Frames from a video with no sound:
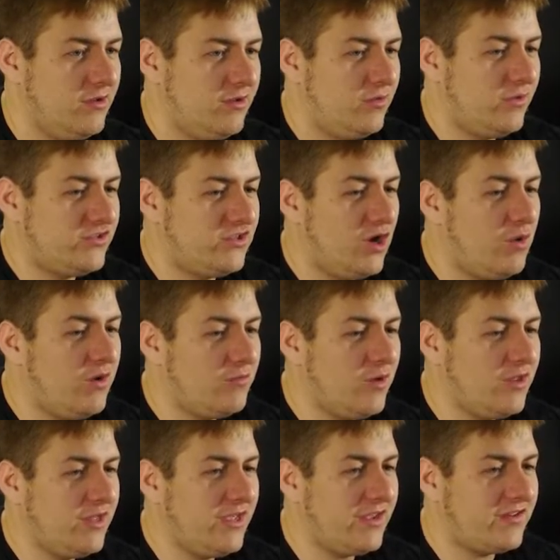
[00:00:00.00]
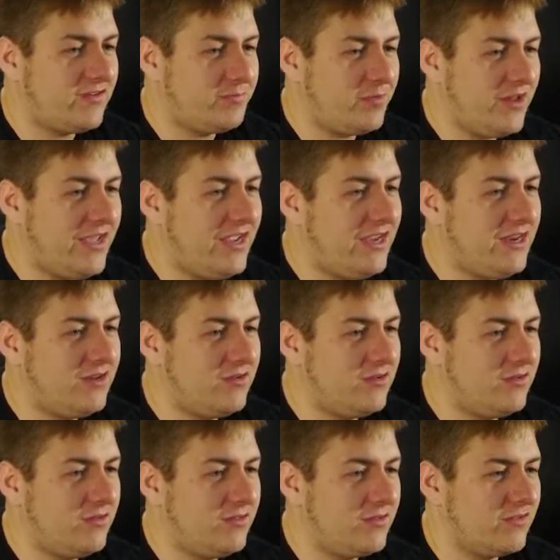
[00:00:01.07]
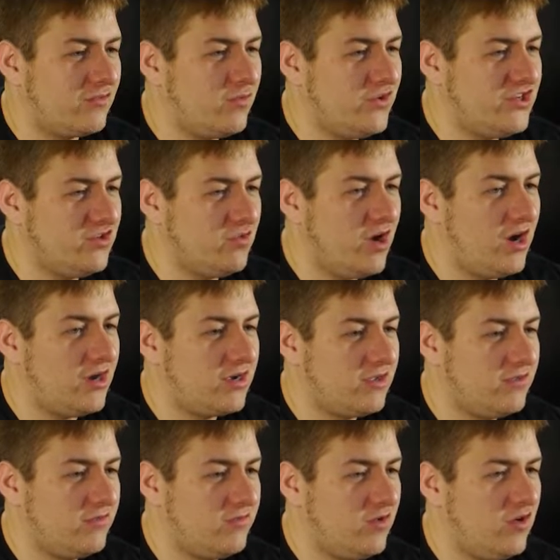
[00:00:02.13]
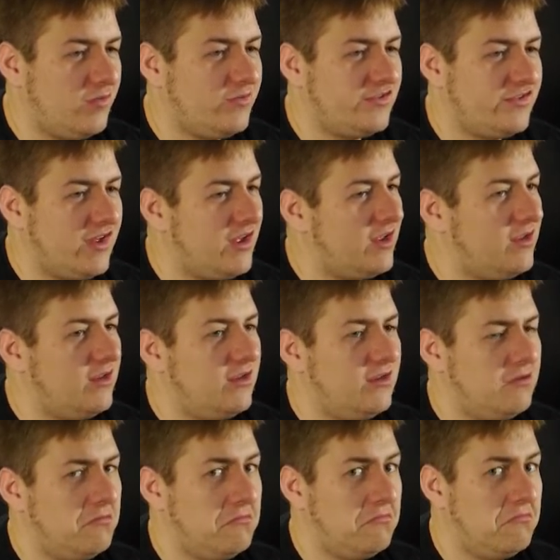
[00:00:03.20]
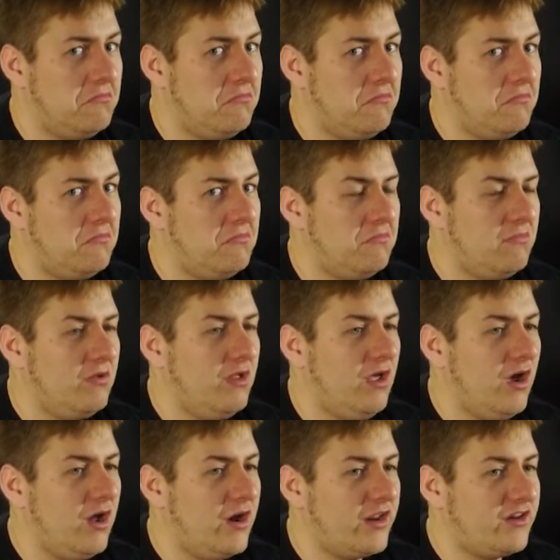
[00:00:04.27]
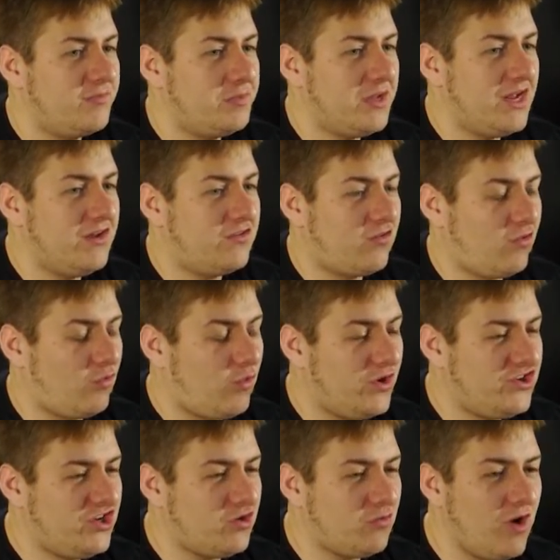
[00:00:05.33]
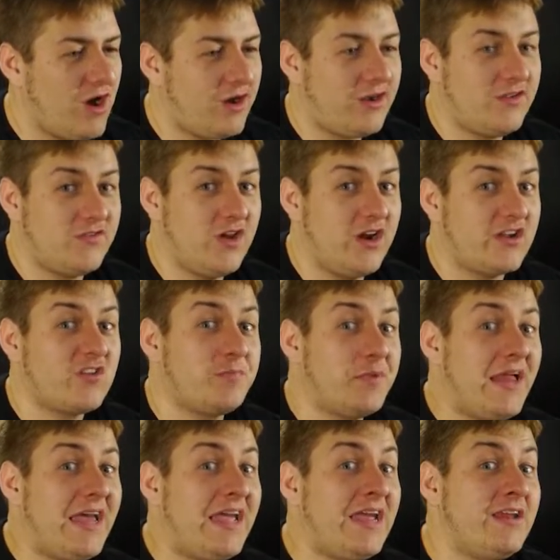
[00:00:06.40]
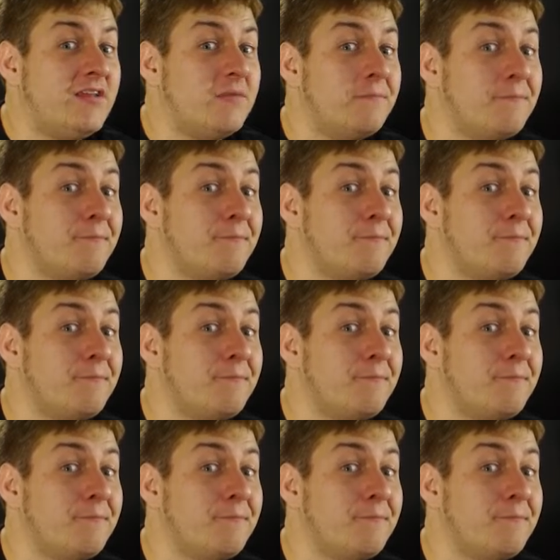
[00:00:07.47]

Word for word: To which no one really explained the squishy rock. So I'm just saying. Unexplained squishy rock is unexplained.